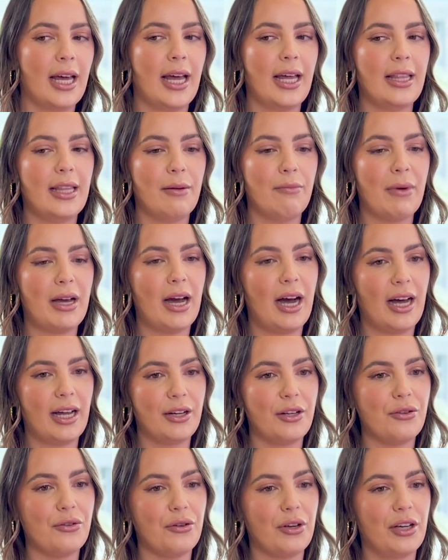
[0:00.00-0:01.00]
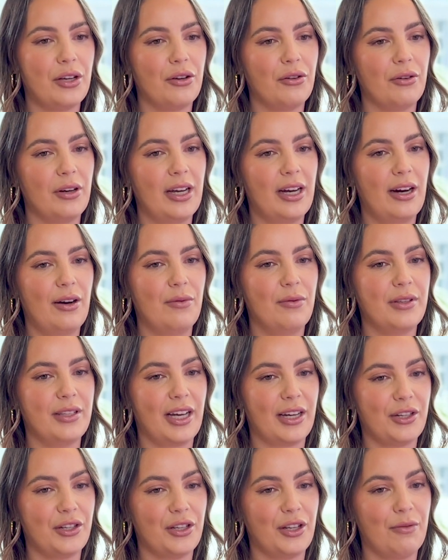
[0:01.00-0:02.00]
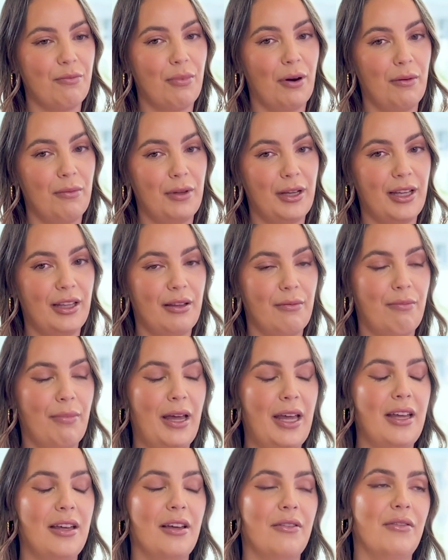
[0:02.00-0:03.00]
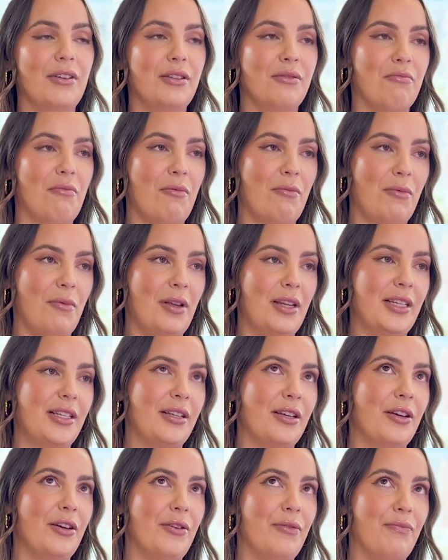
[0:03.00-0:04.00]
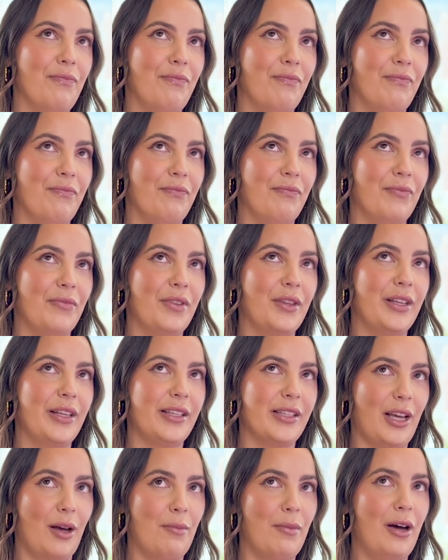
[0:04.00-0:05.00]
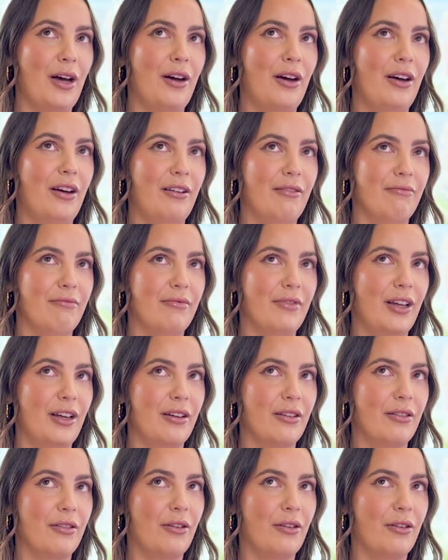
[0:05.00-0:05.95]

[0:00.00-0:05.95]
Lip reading: And then my artistry career was actually probably at the peak of its momentum the summer that